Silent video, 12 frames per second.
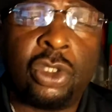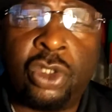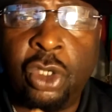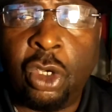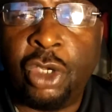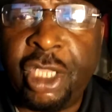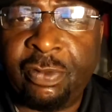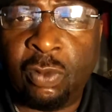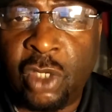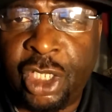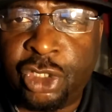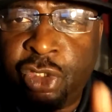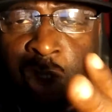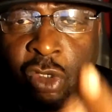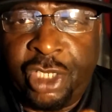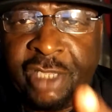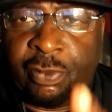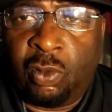you don't even want
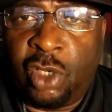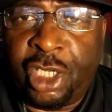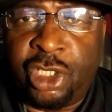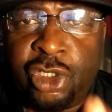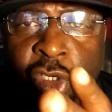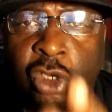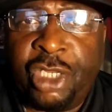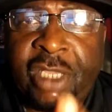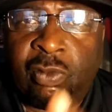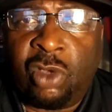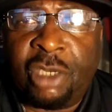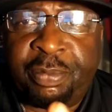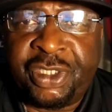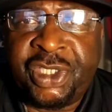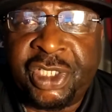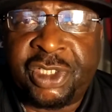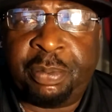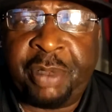to
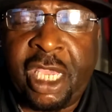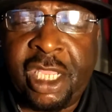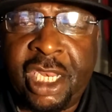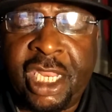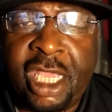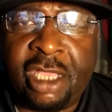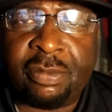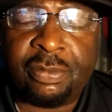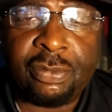participate in that.